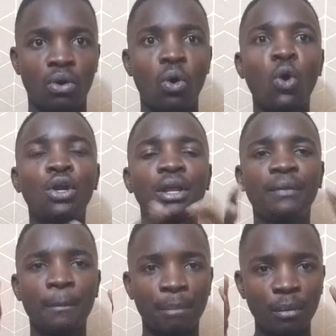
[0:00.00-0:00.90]
or
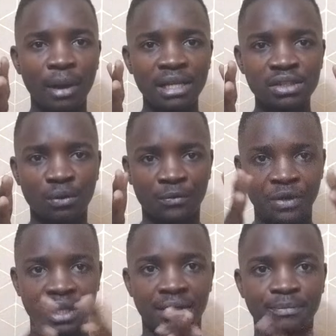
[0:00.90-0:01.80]
in the Bomans of
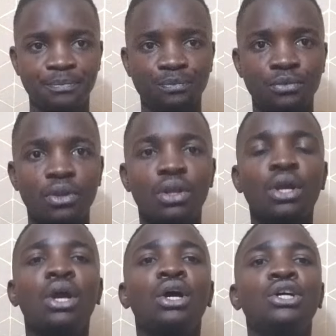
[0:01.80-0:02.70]
Kenya,
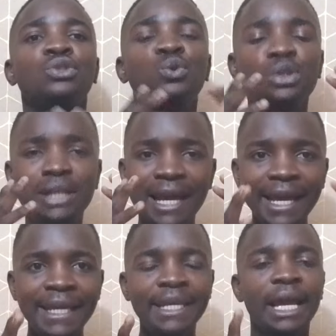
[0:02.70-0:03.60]

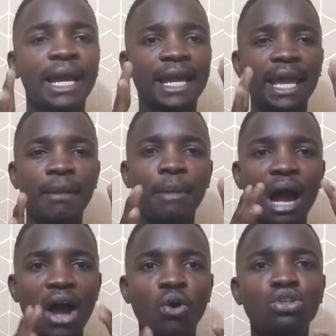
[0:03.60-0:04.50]
today came
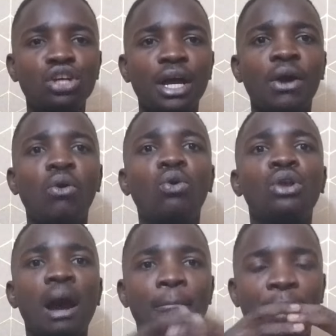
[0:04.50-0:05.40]
out
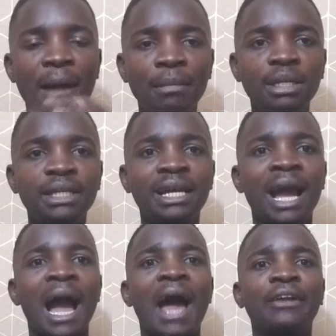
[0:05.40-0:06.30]
on a public
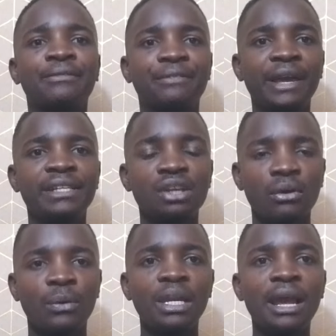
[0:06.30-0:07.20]
and
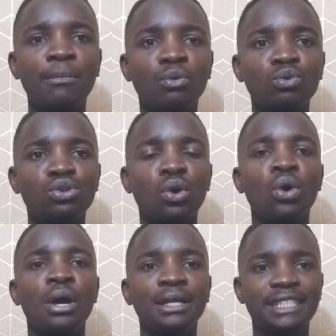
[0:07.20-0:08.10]
faced William
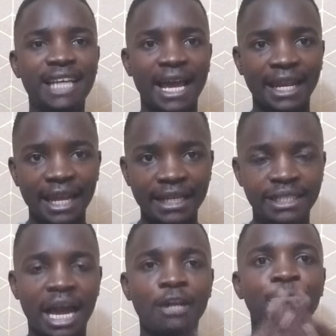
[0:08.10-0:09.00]
Ruto
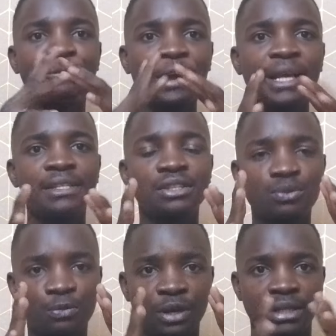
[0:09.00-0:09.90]
direct and face
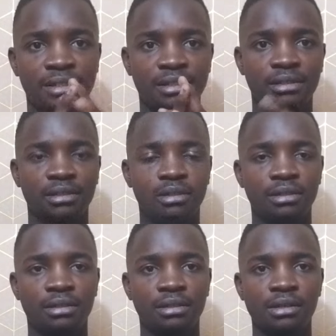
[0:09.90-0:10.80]
to face
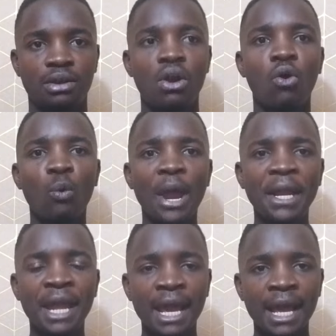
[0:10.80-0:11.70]

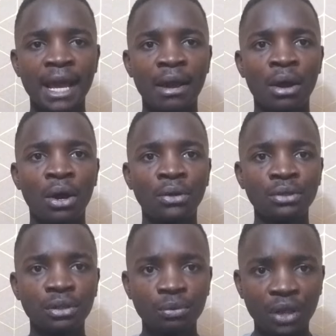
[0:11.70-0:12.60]
when
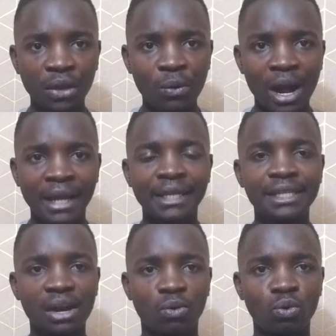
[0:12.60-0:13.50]
they were
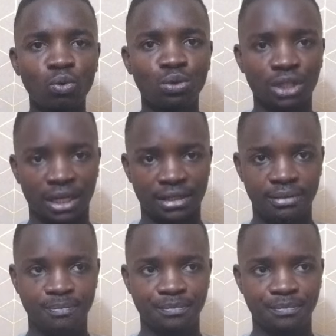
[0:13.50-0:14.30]
in Nyahururu Church.